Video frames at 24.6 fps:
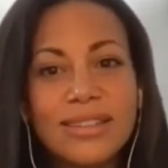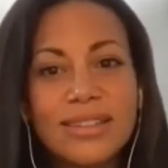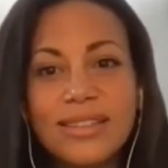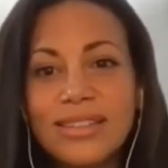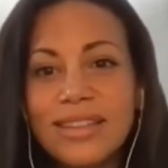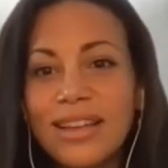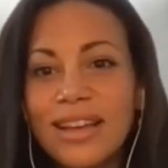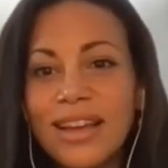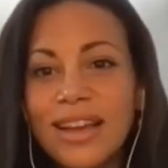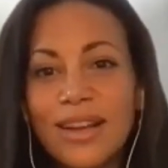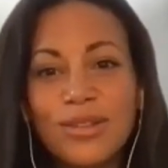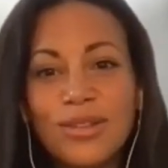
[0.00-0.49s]
I
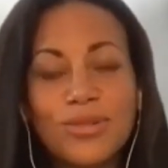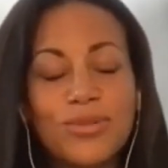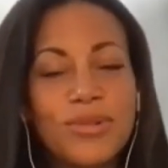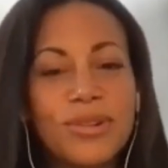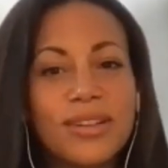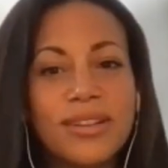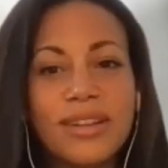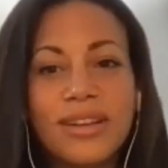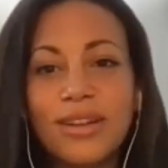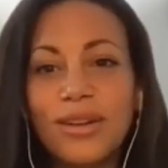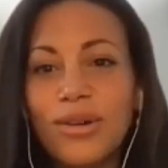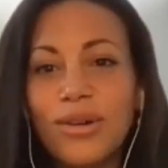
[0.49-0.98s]
just want to let
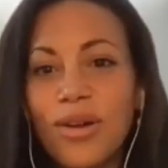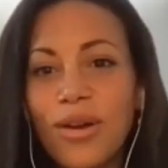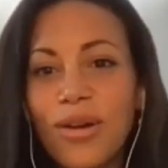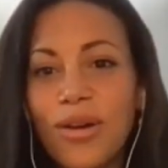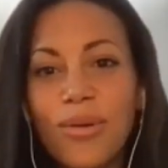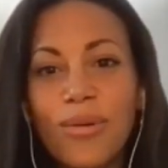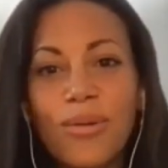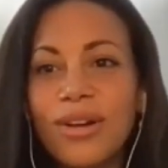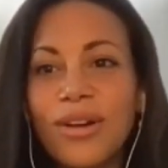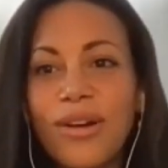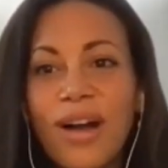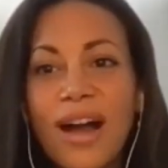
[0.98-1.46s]
you
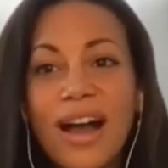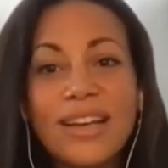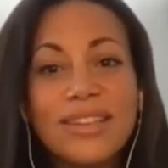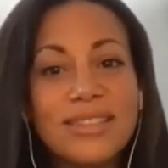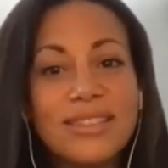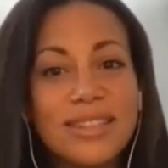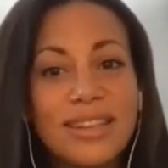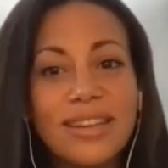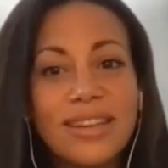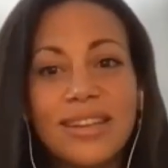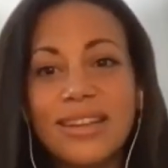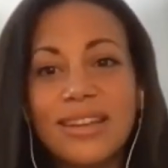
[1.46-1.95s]
know I see
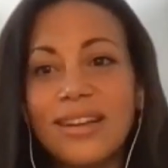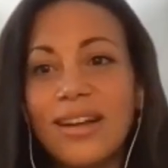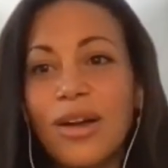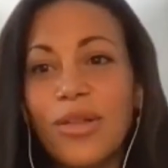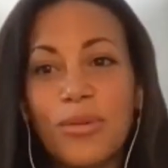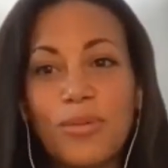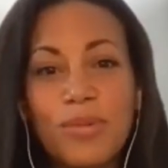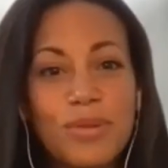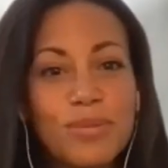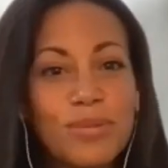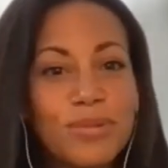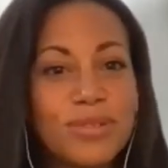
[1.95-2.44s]
it, other
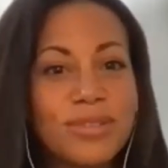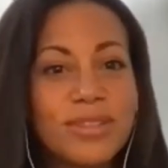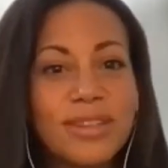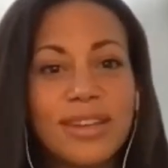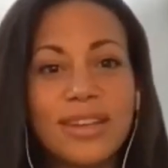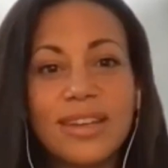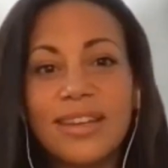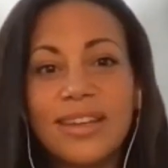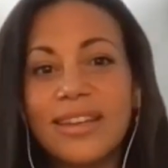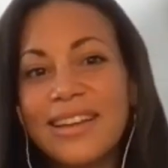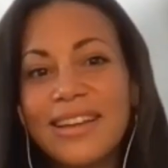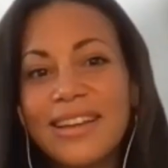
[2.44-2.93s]
people see
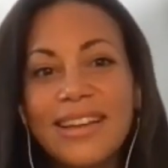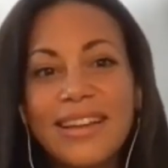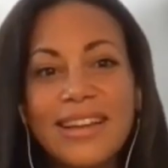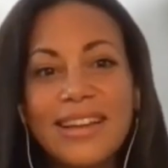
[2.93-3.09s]
it.